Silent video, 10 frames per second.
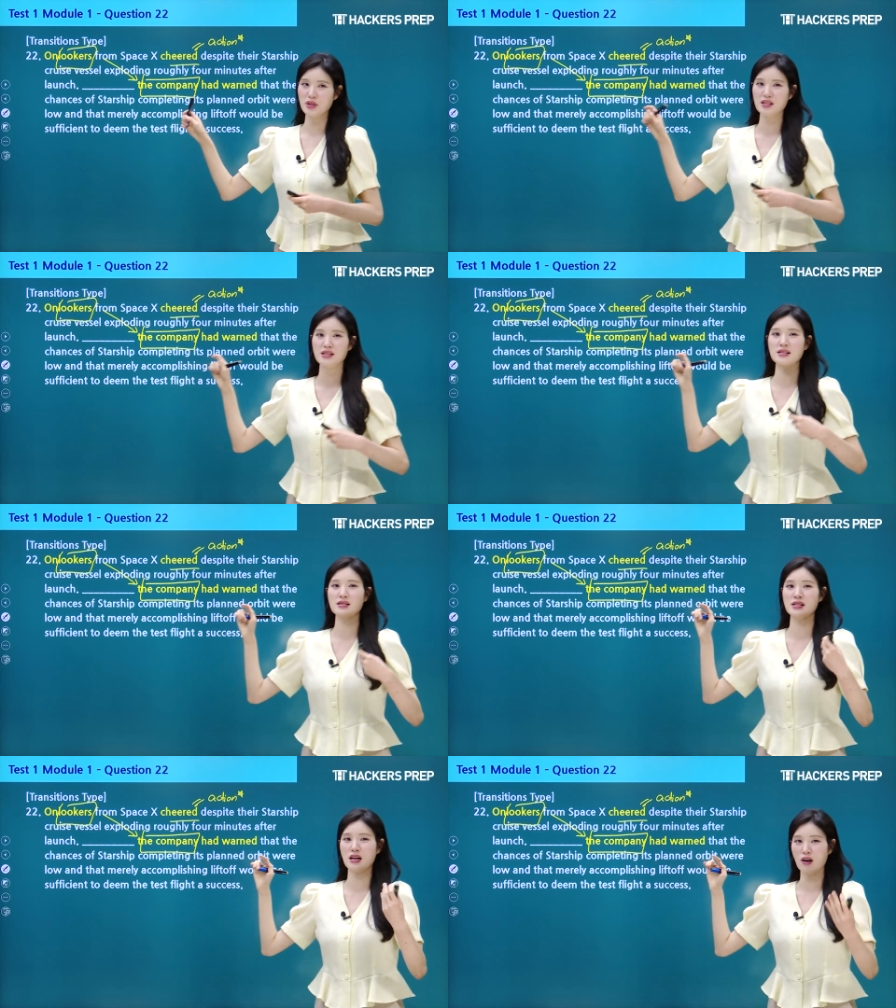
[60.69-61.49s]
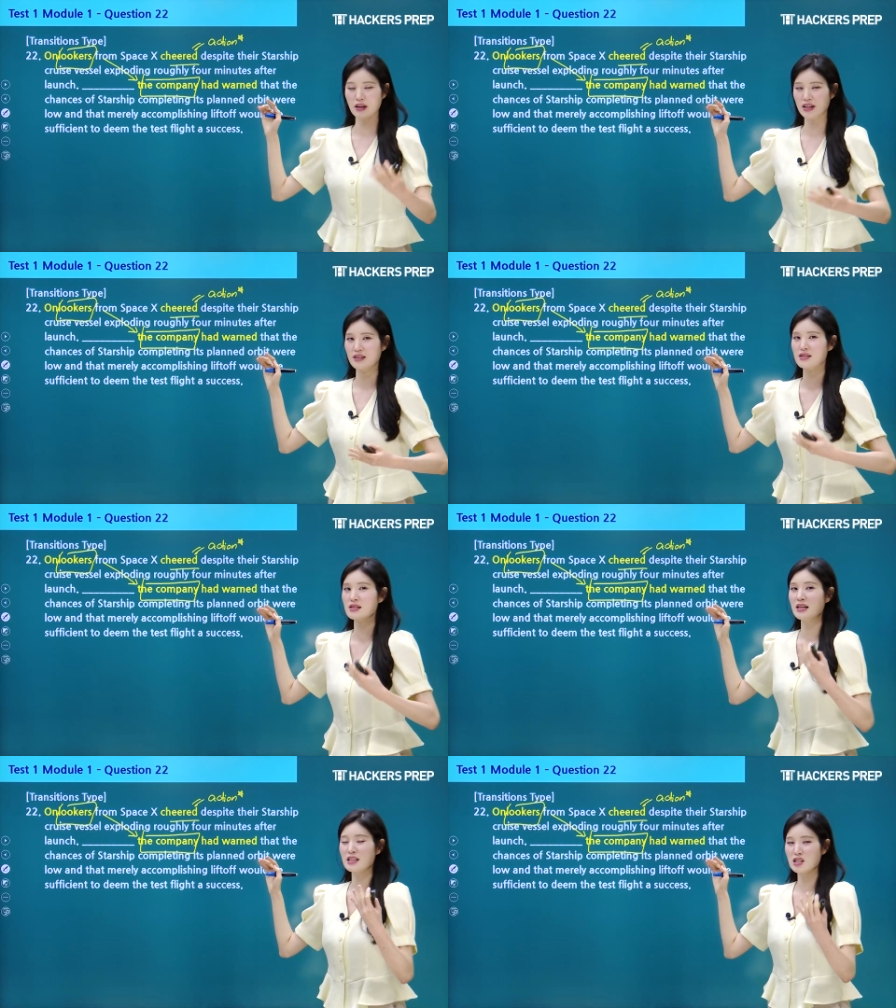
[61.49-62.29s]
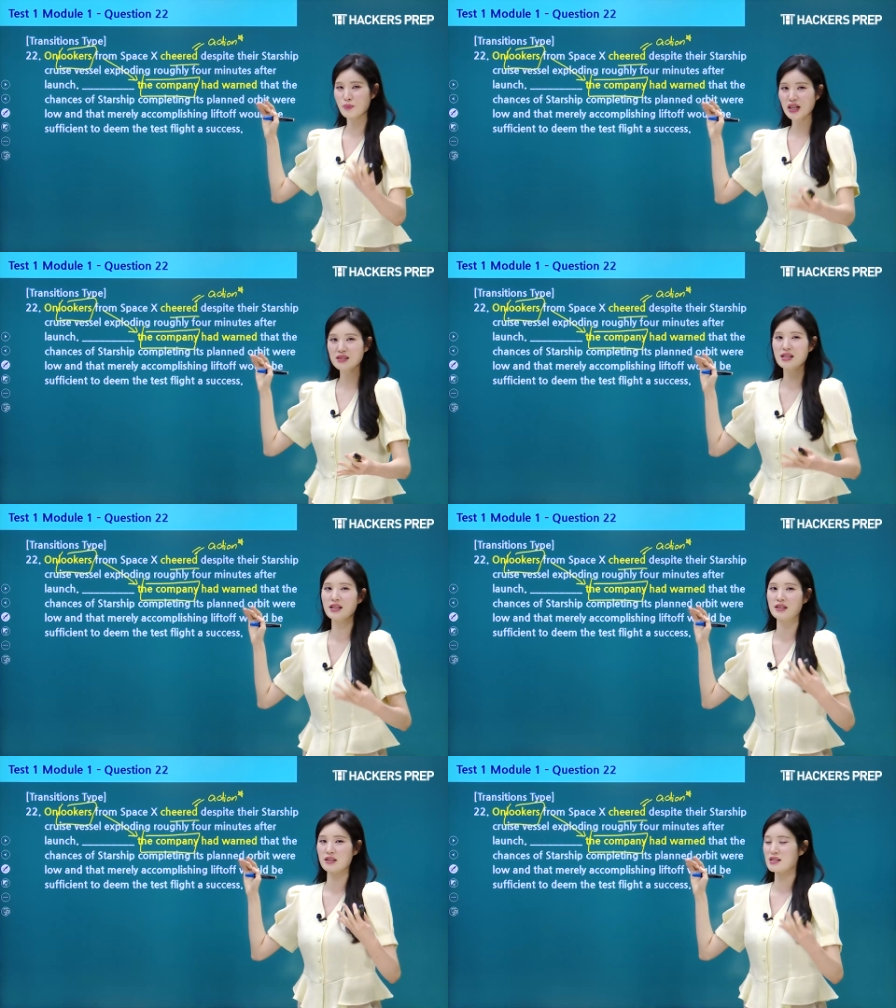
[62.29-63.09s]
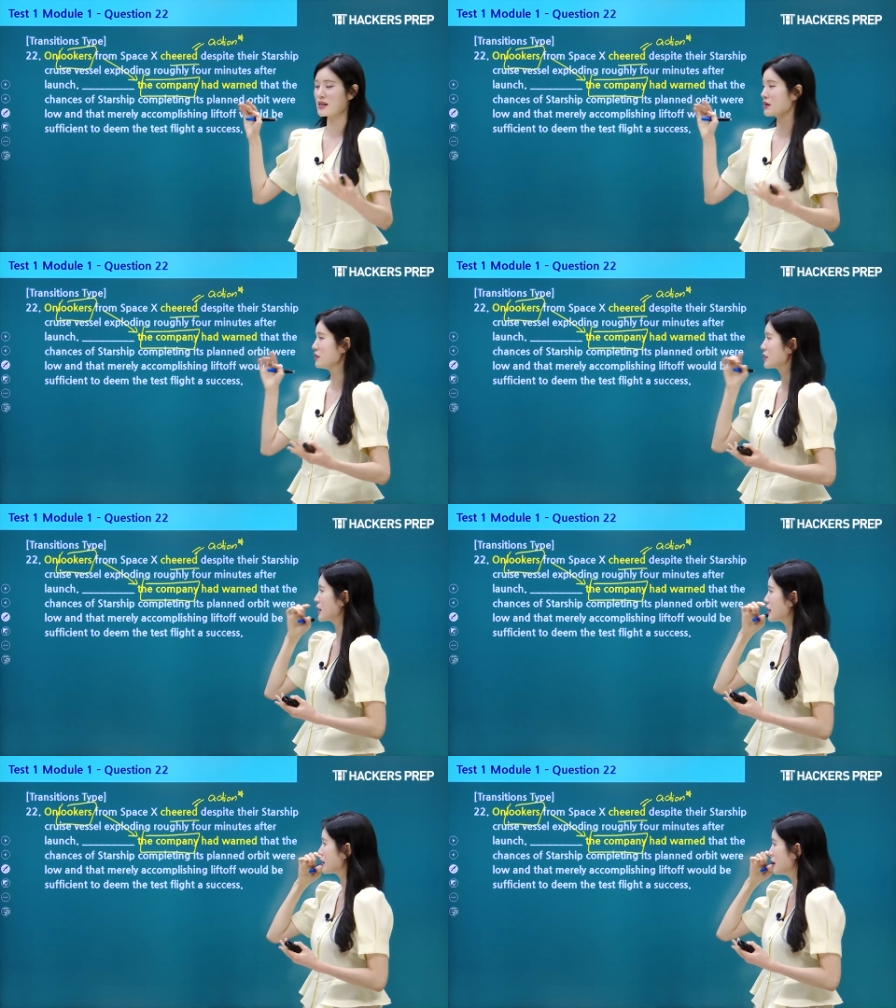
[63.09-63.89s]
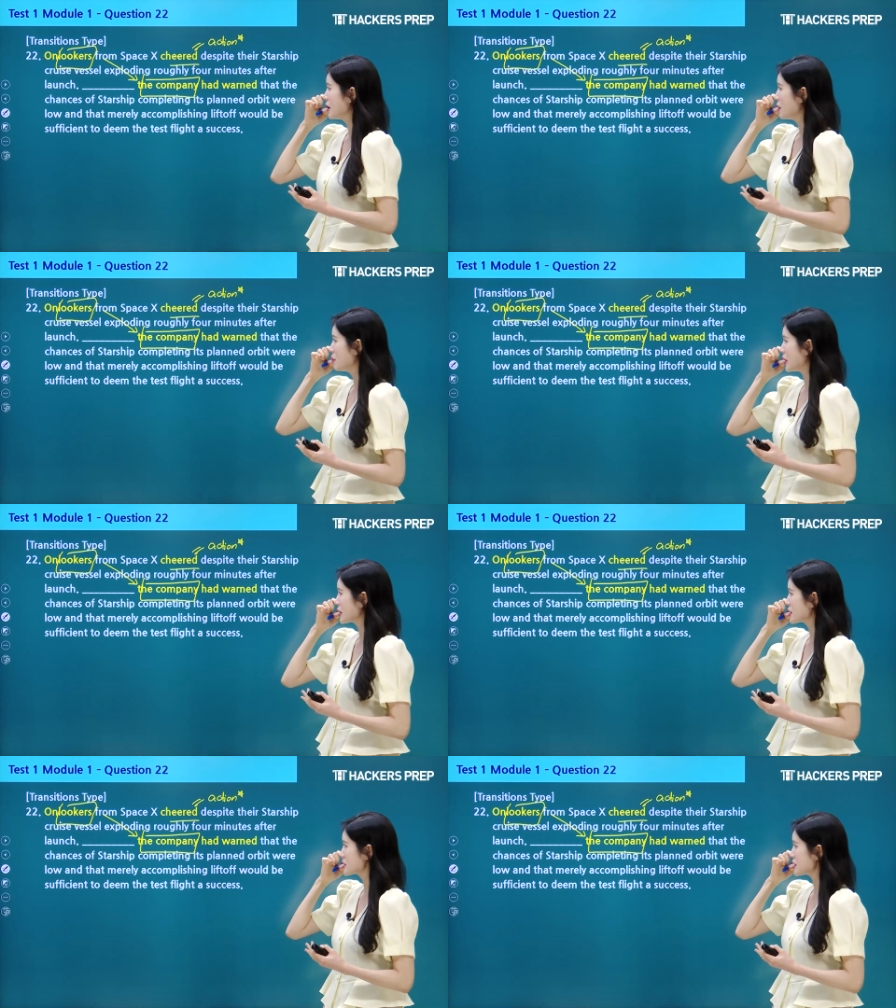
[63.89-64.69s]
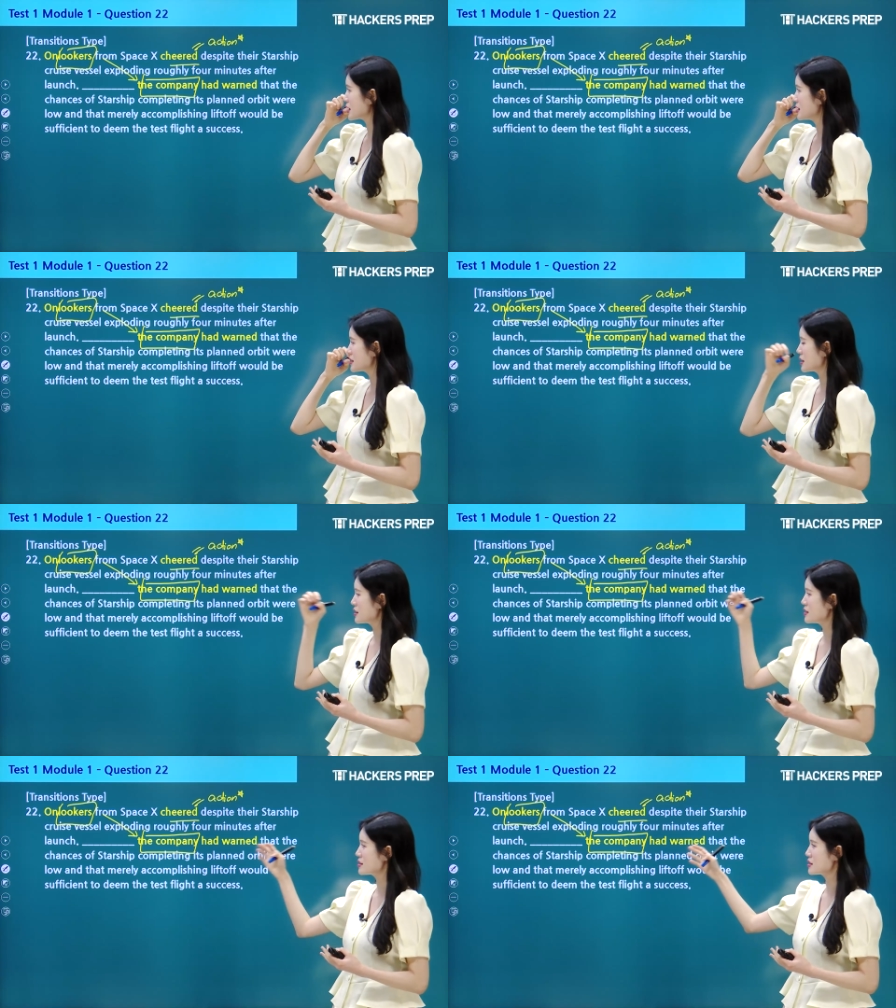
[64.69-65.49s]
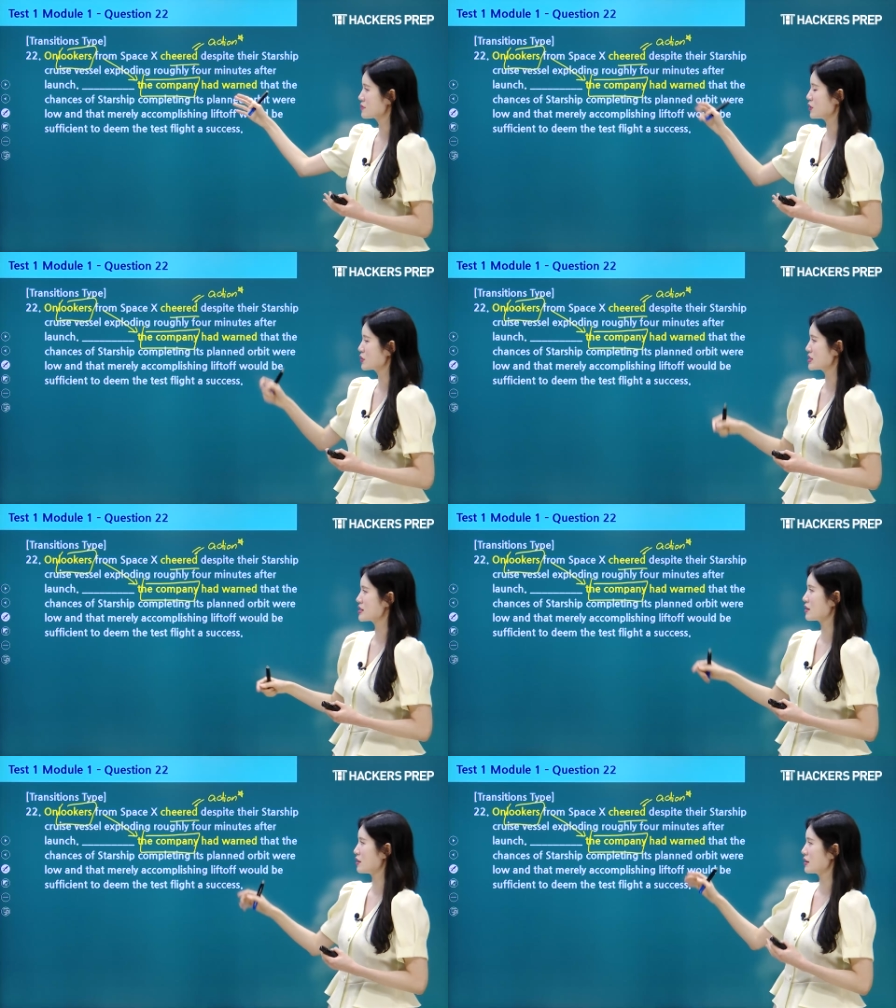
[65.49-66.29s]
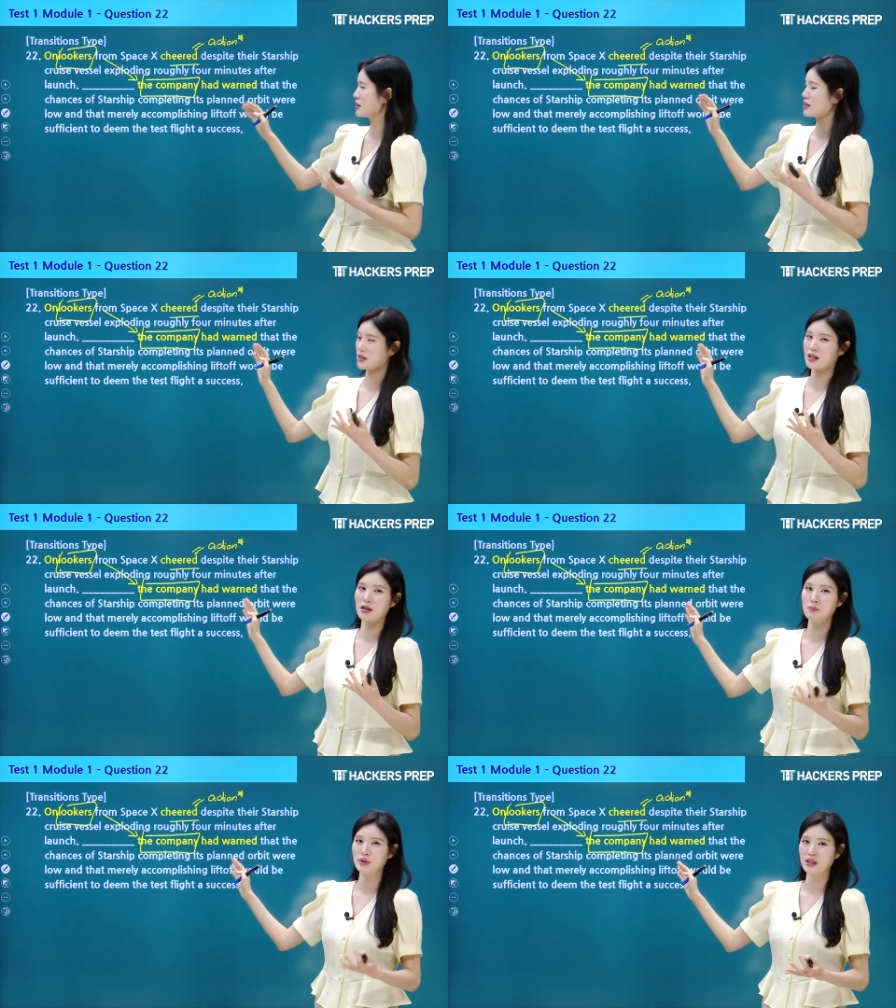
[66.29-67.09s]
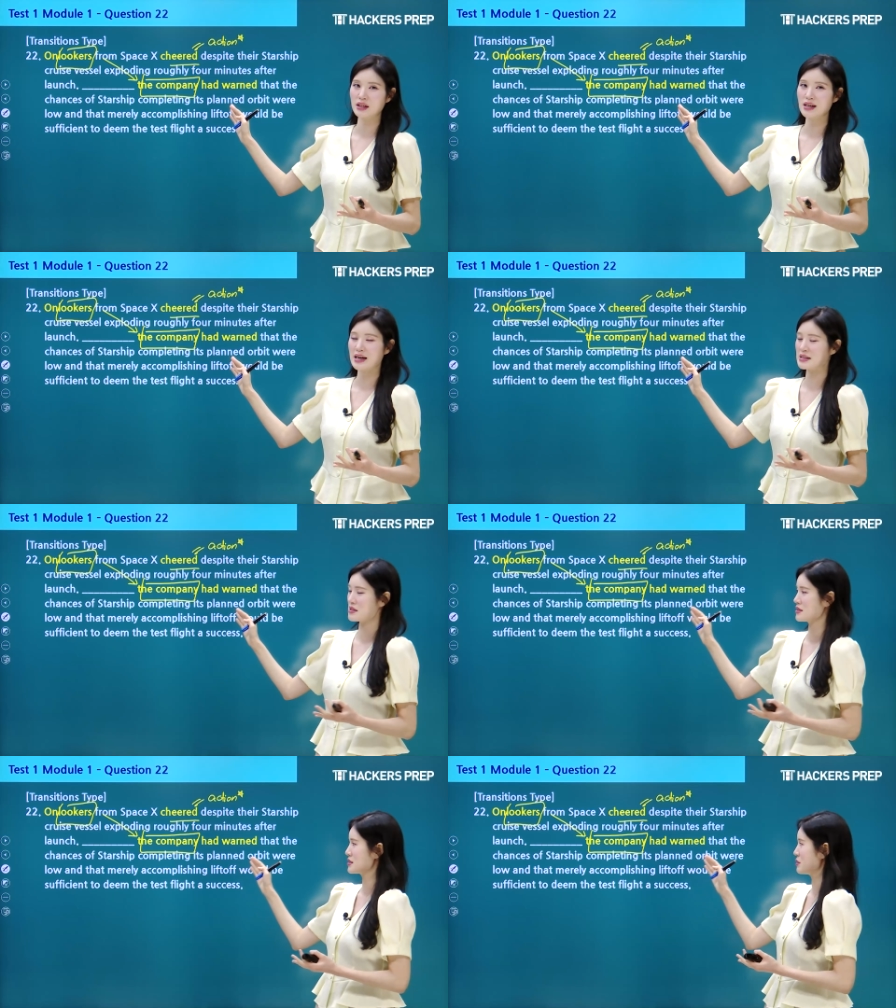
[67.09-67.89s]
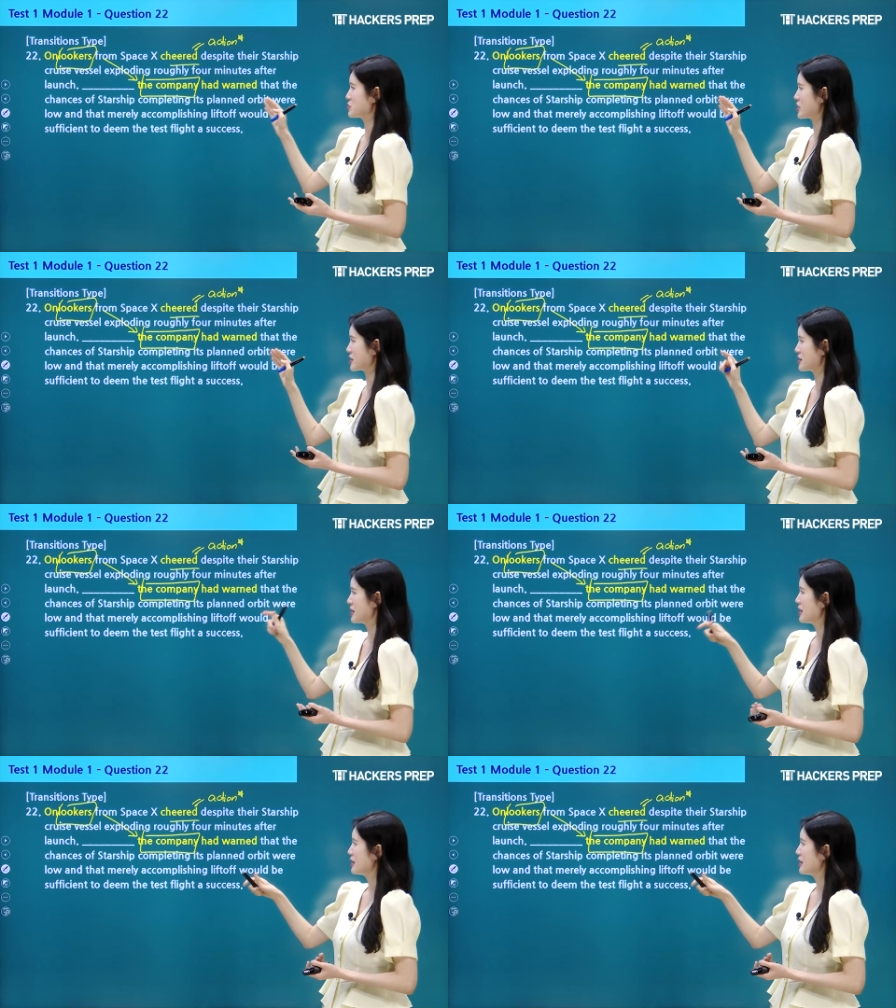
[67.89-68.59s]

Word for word: means it's the audience, spectators that are looking. But the second sentence is focusing on the company as the subject.